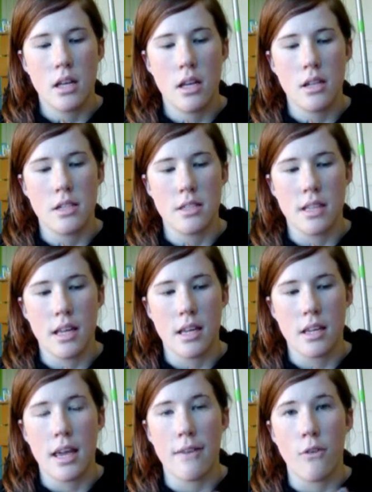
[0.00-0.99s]
it just
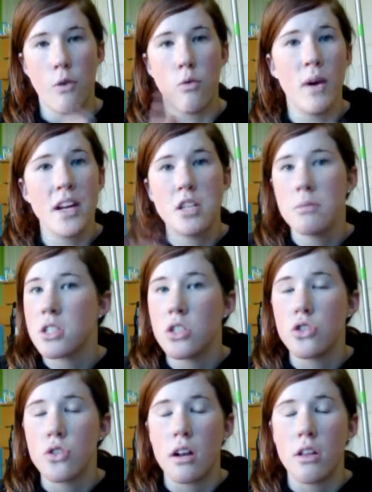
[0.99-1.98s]
gave off way too much
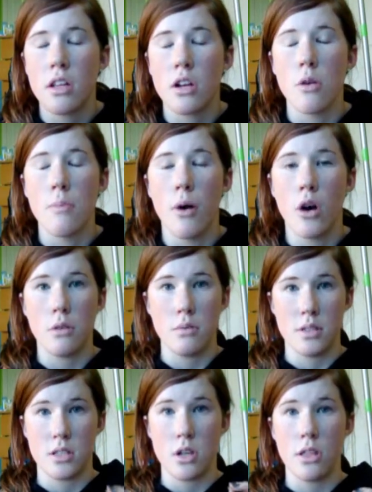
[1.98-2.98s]
adrenaline. Her body
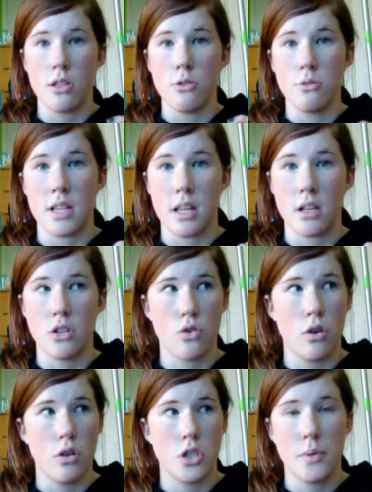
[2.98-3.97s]
was losing
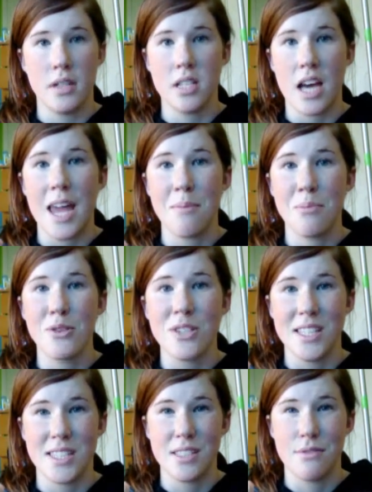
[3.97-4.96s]
control. She went into
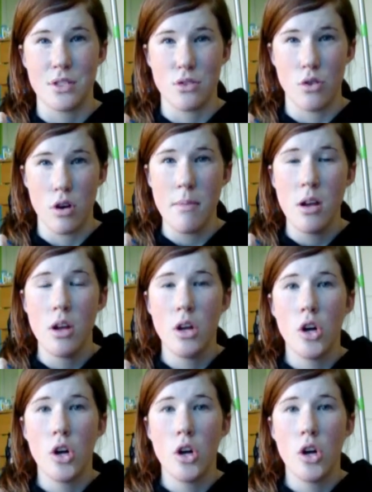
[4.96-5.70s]
hypertensive storm.